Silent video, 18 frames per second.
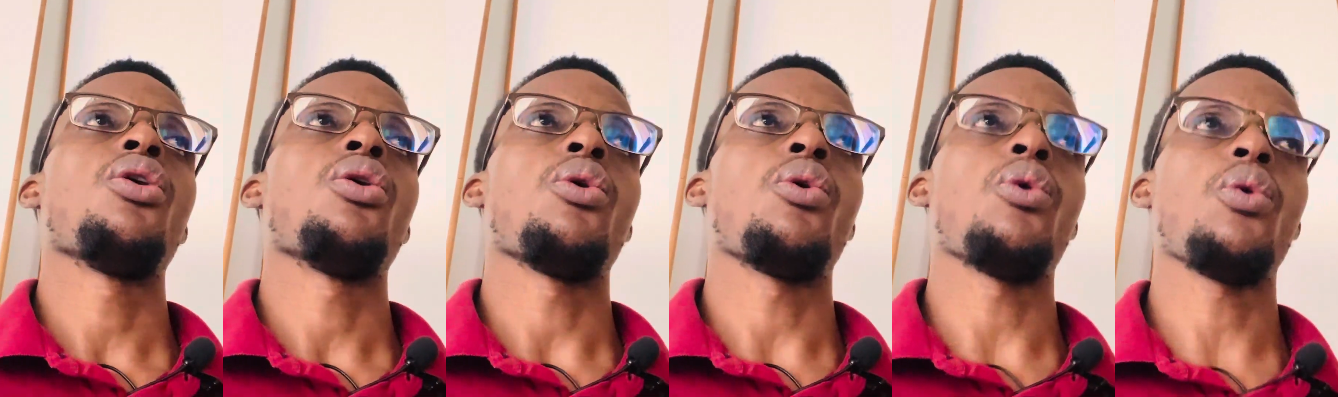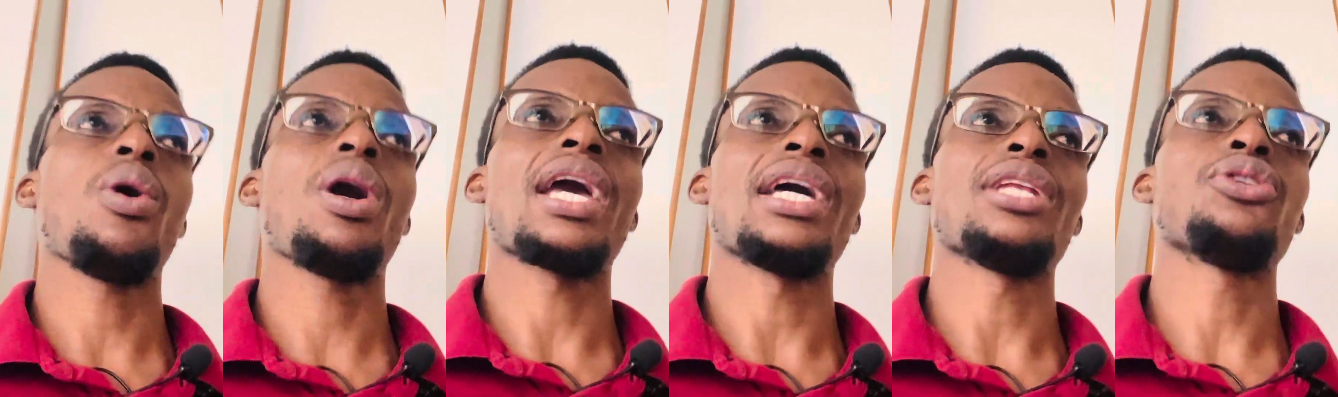who
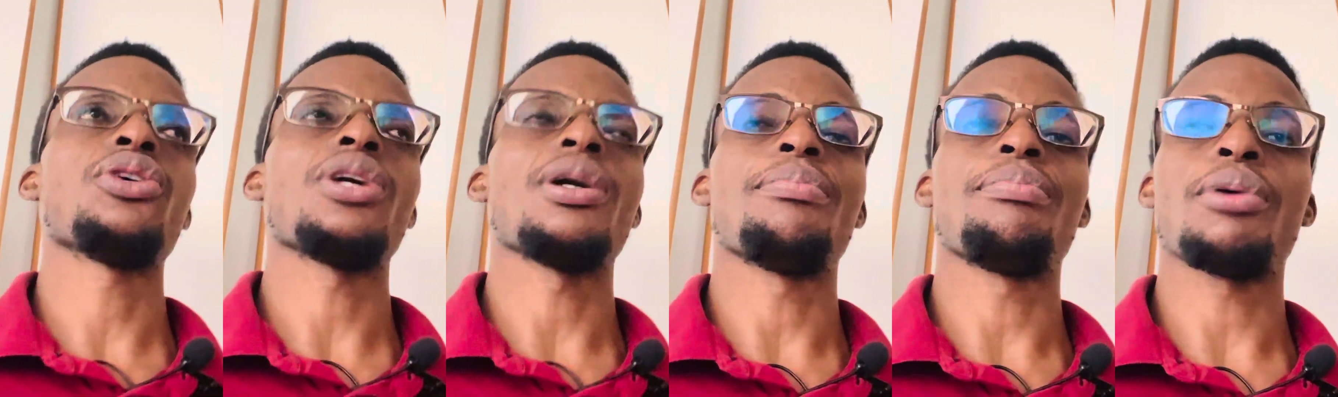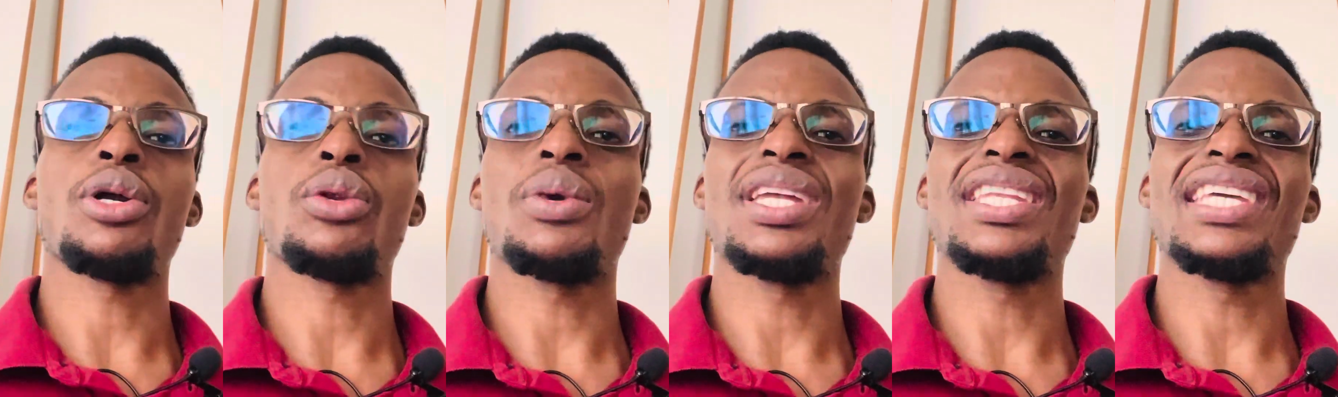get to a
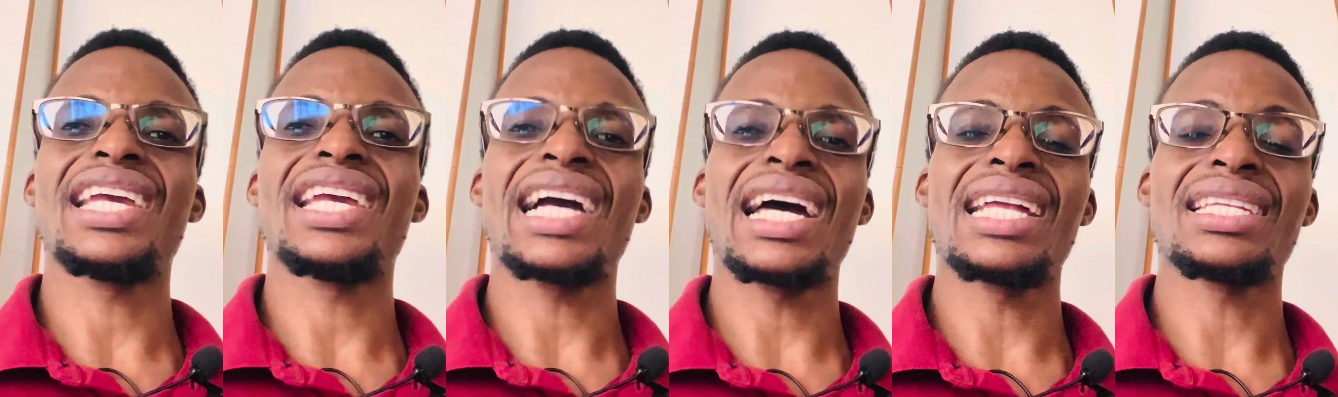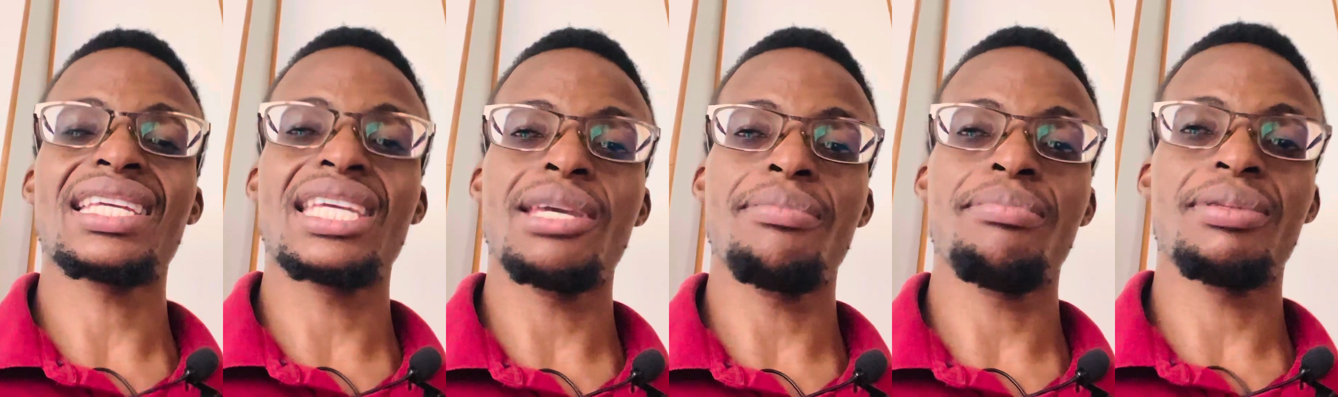point where they can't
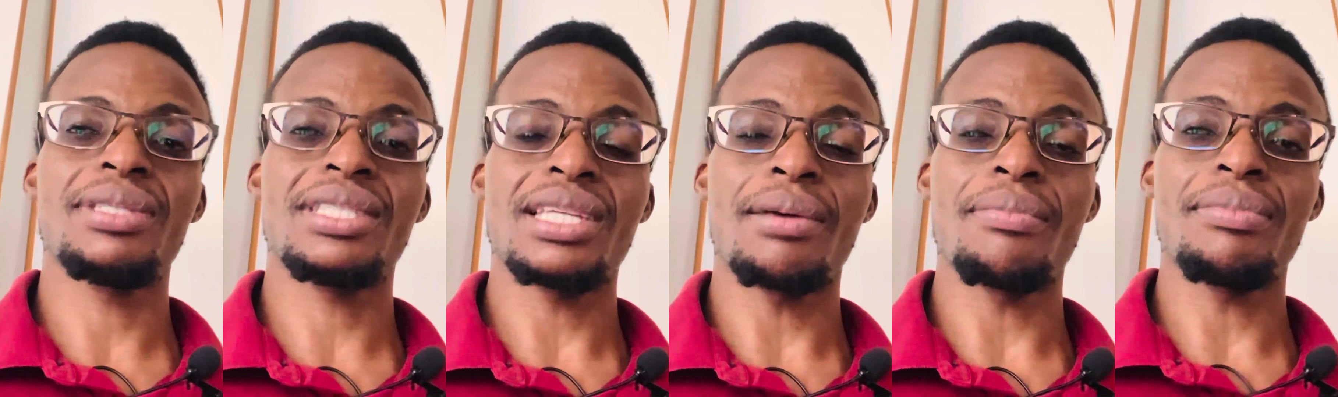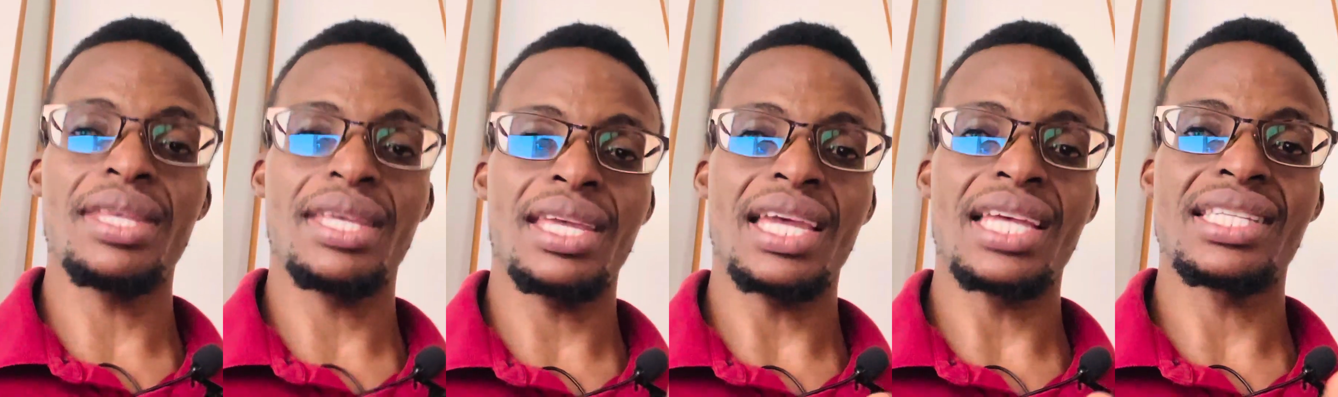keep
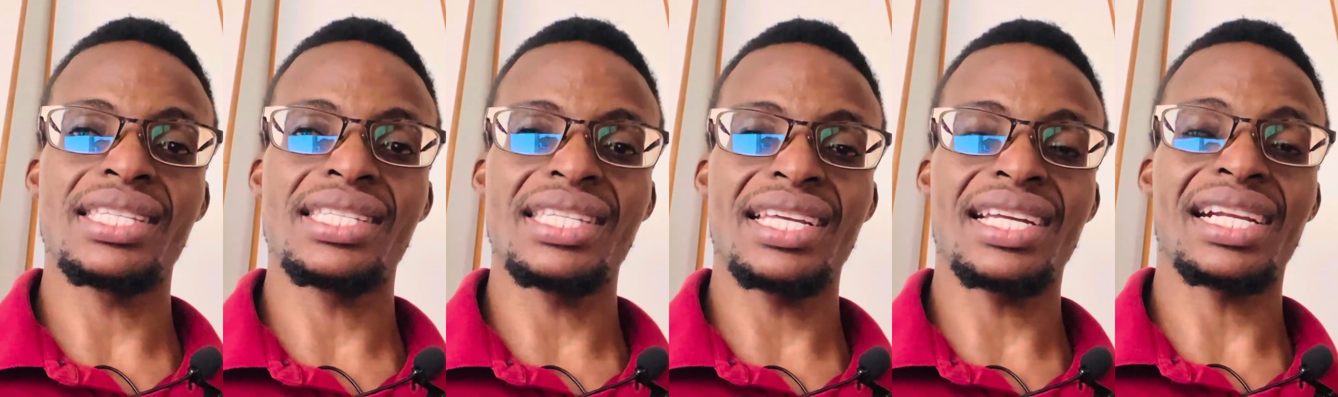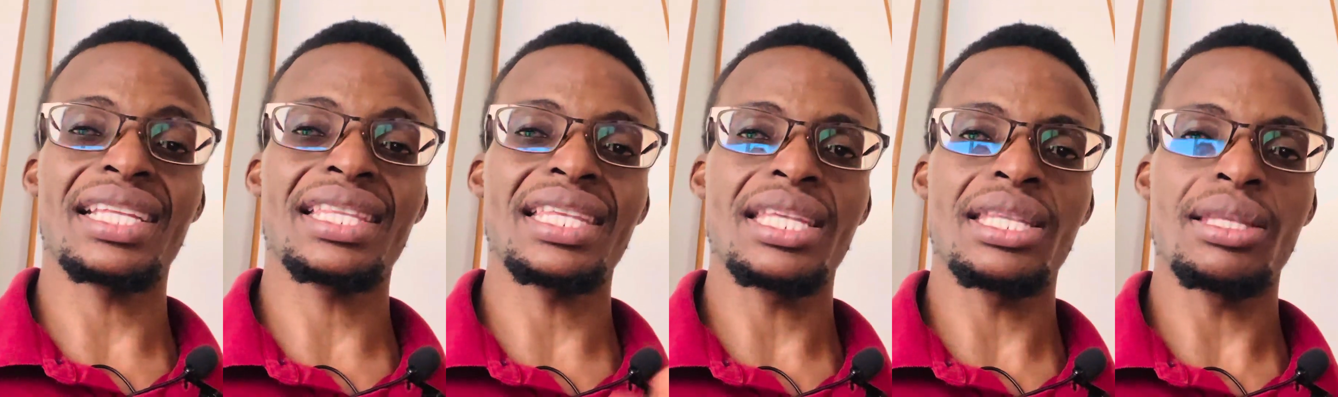something a
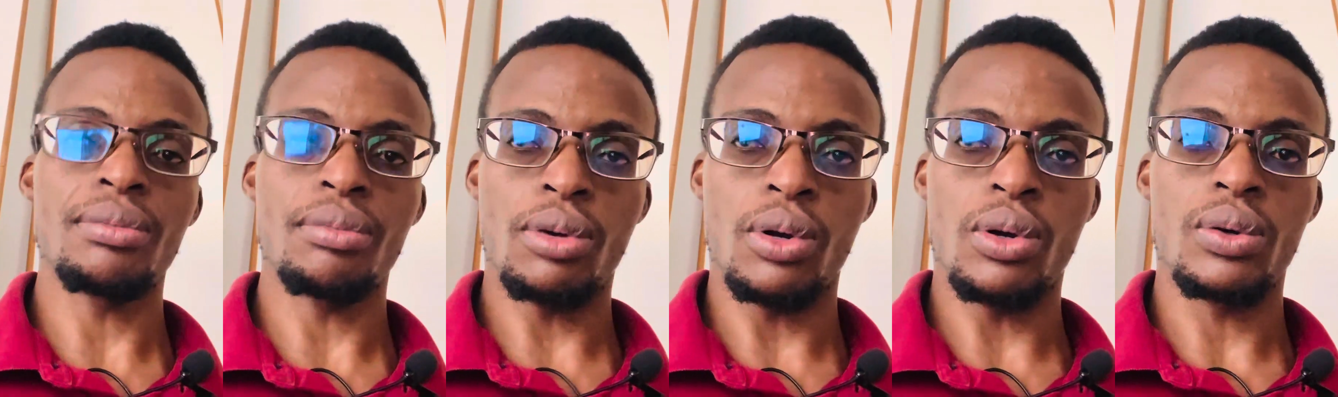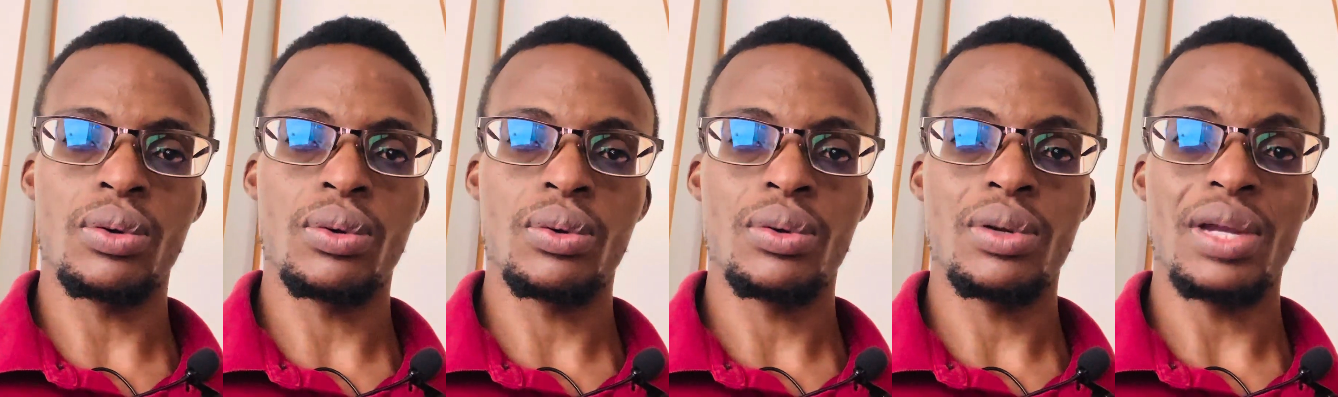secret anymore
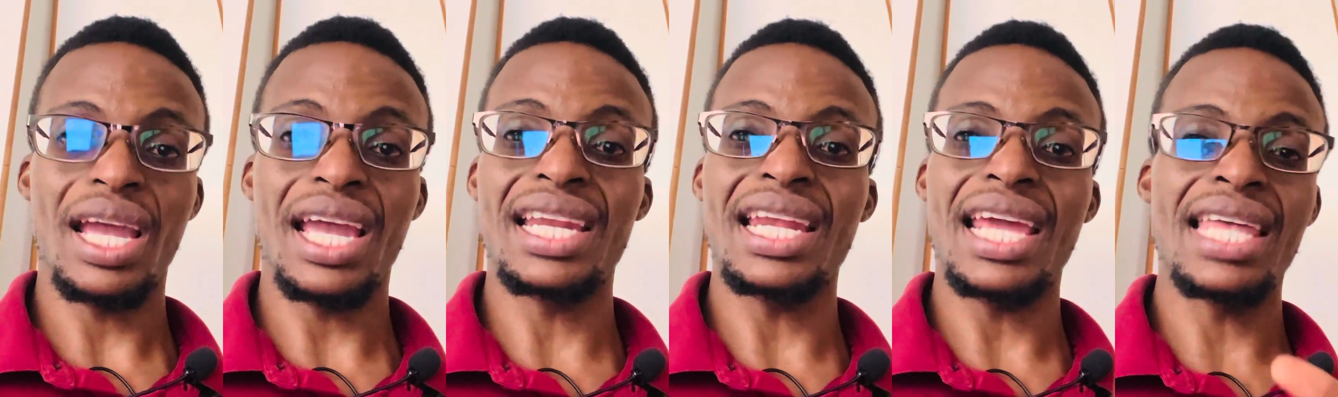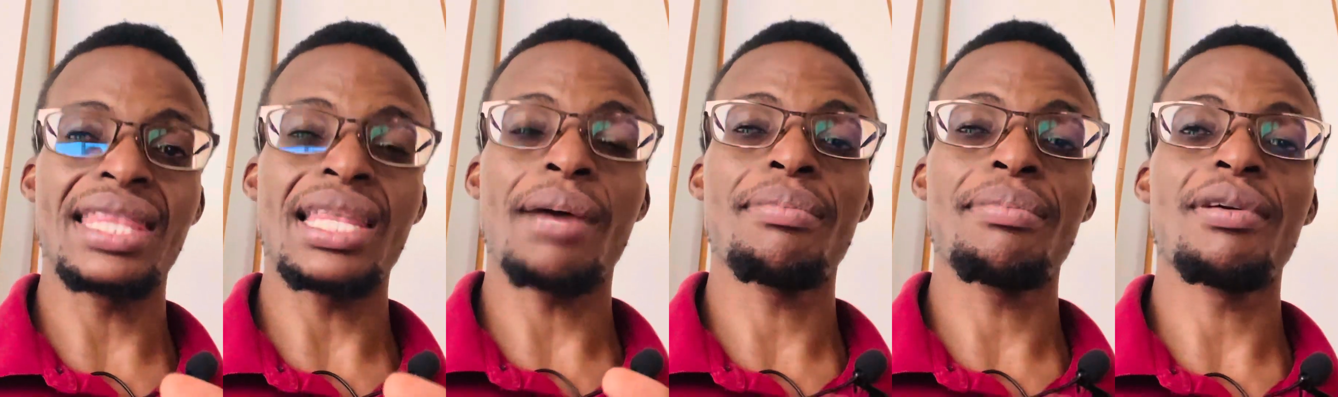and
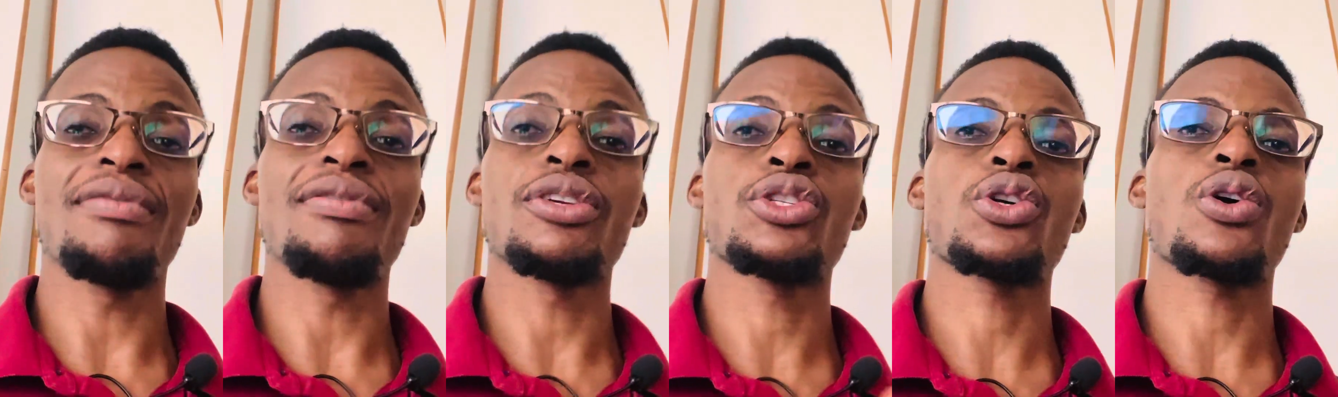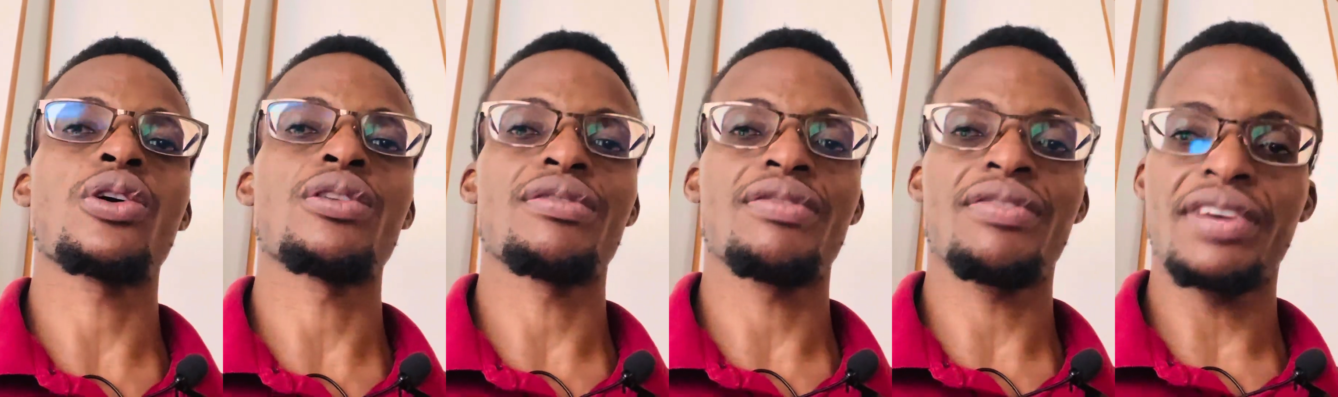end up having to
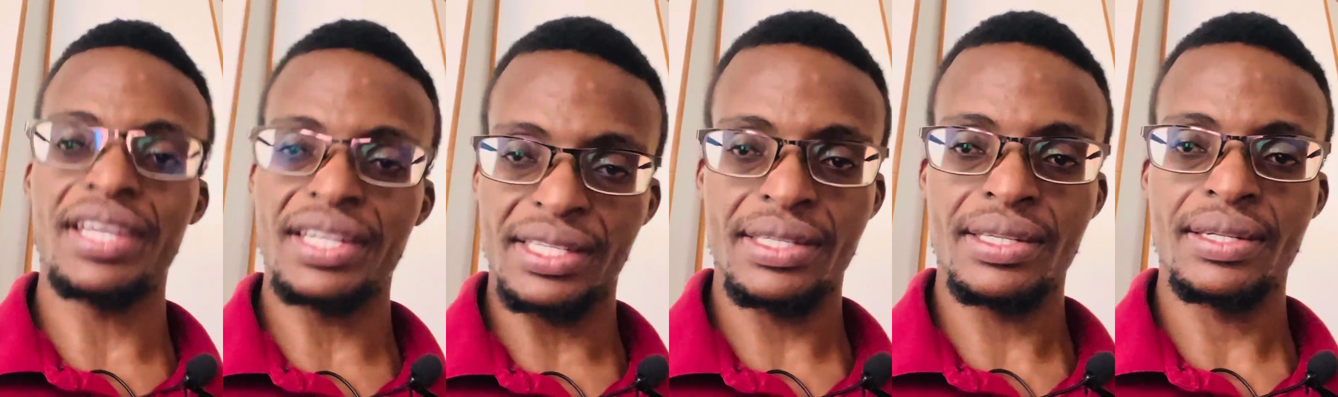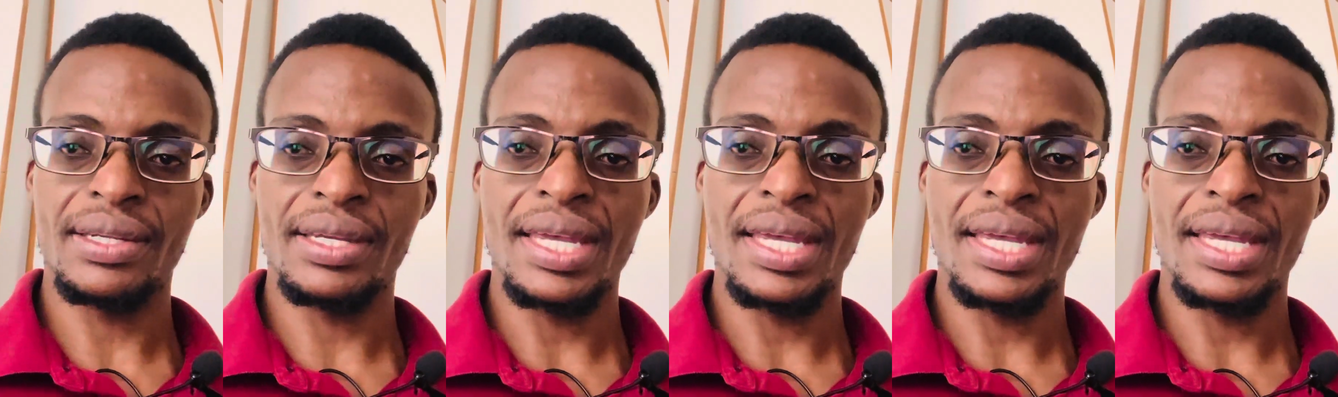confess.